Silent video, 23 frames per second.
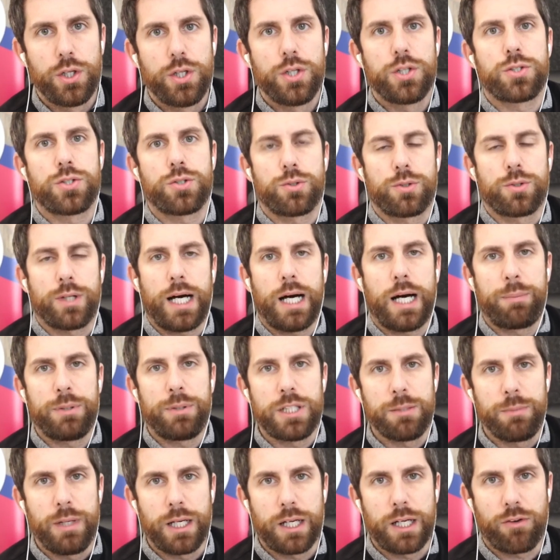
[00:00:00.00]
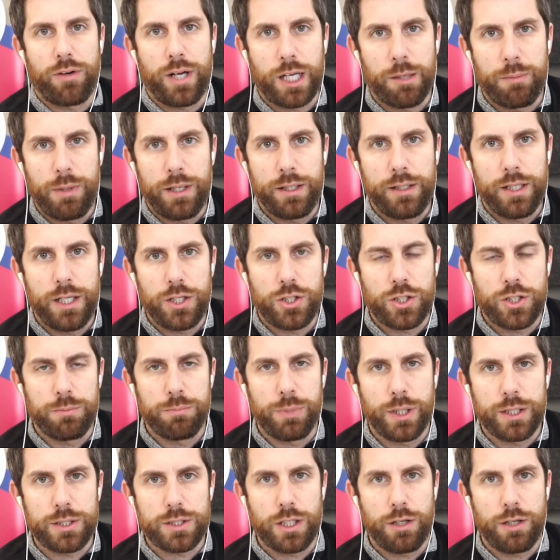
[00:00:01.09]
So happy to make a recommendation.
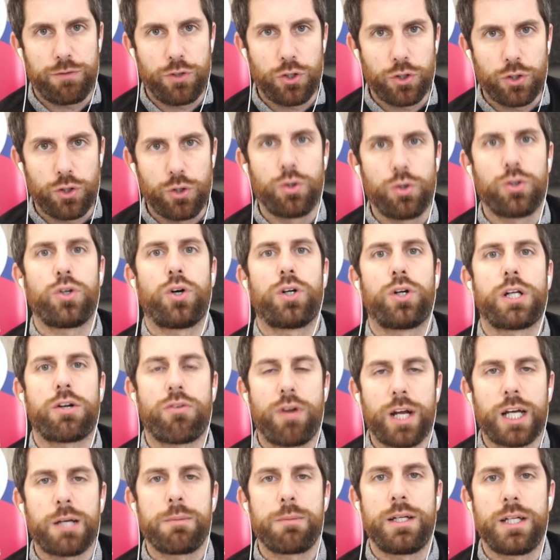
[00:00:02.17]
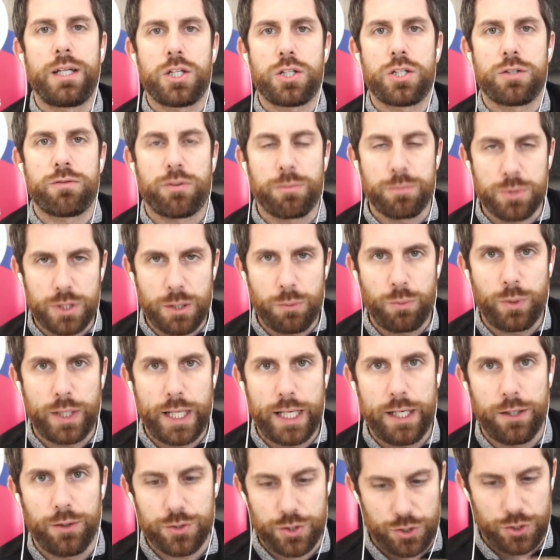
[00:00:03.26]
But if you're going on a recommendation from someone
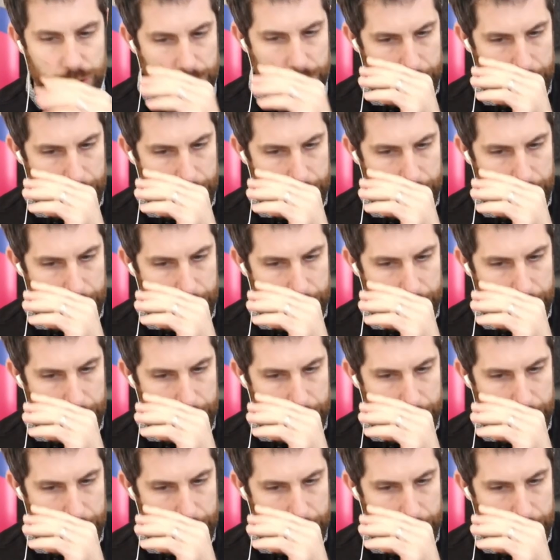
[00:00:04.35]
else,